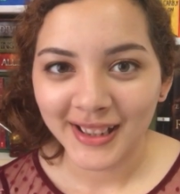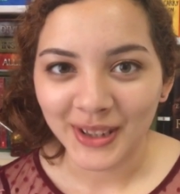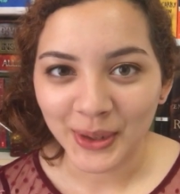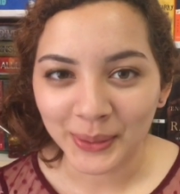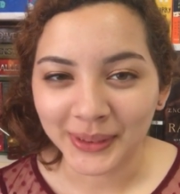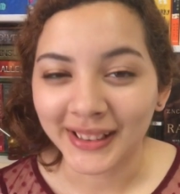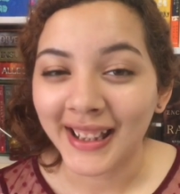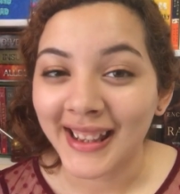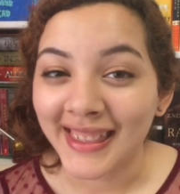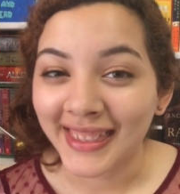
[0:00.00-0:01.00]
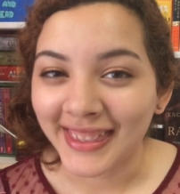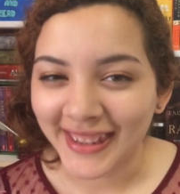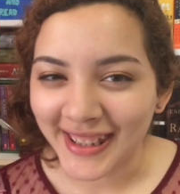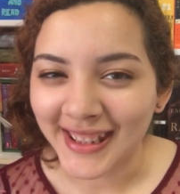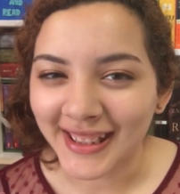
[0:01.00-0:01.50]
You're
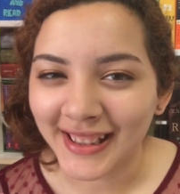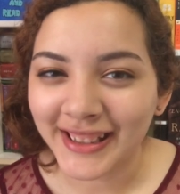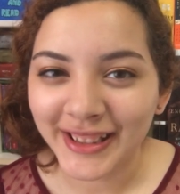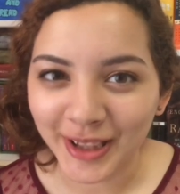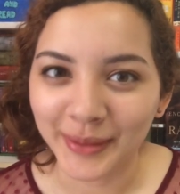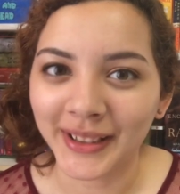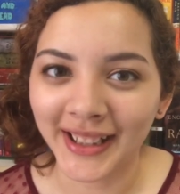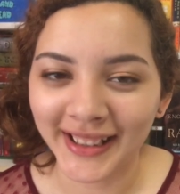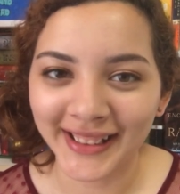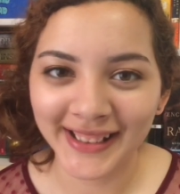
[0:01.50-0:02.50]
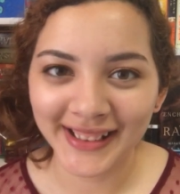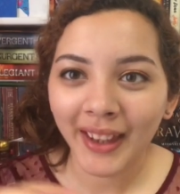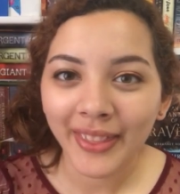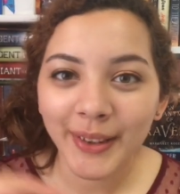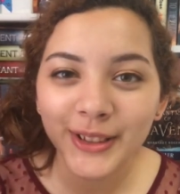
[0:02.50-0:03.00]
the cute guy.
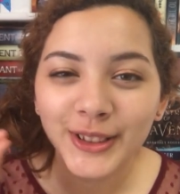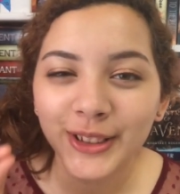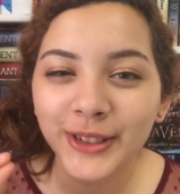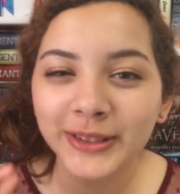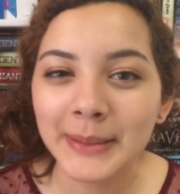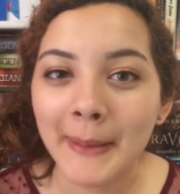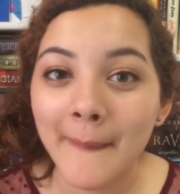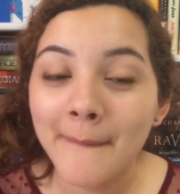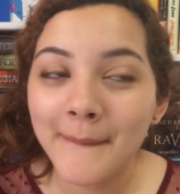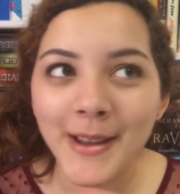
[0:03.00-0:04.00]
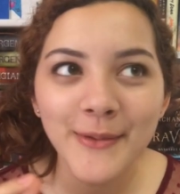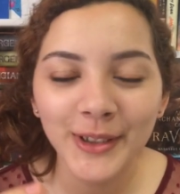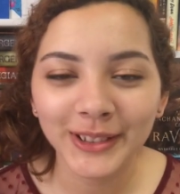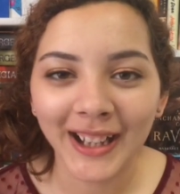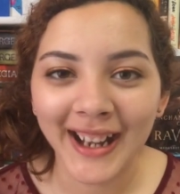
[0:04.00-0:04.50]
That is literally my
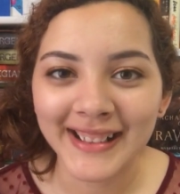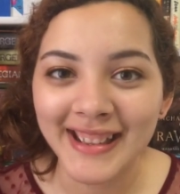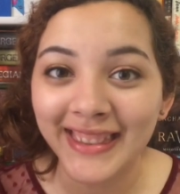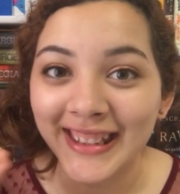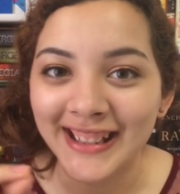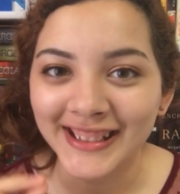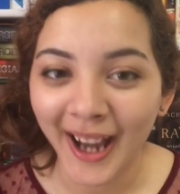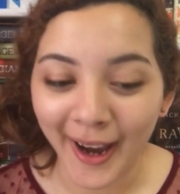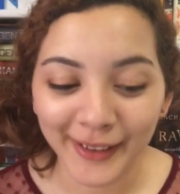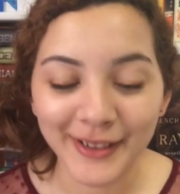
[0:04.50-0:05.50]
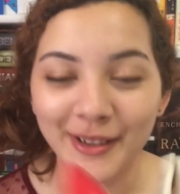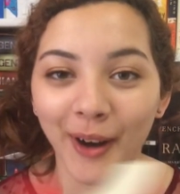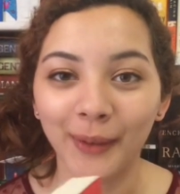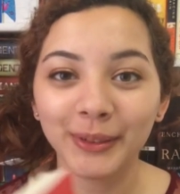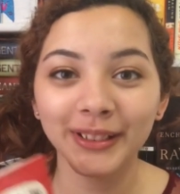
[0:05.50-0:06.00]
favorite line in the entire
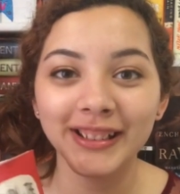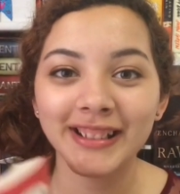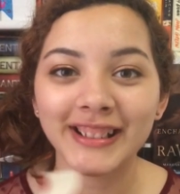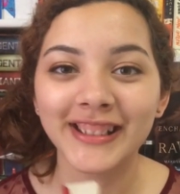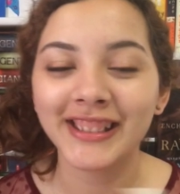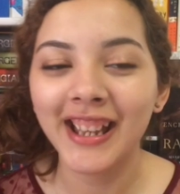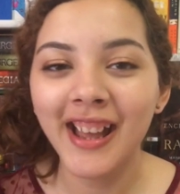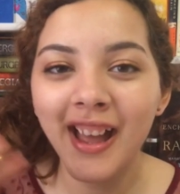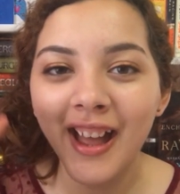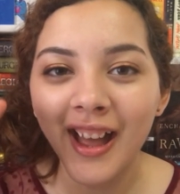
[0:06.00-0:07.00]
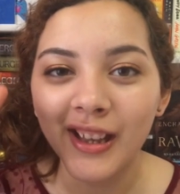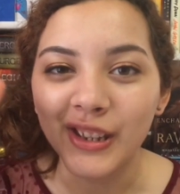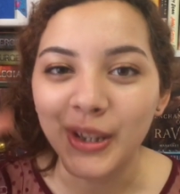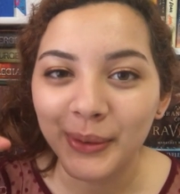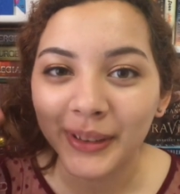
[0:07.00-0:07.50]
novel. It is,
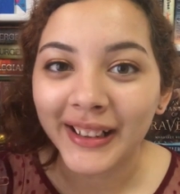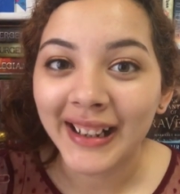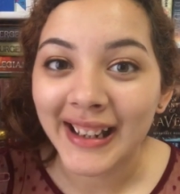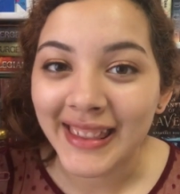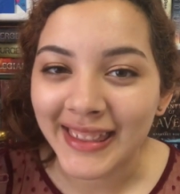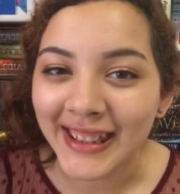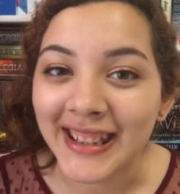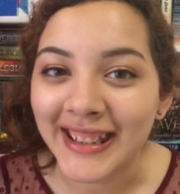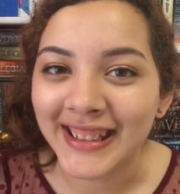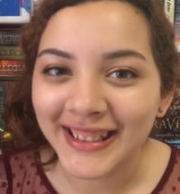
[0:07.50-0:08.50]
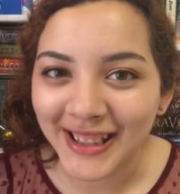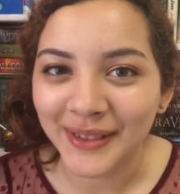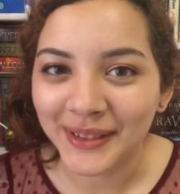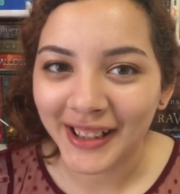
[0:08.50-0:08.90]
you're the cute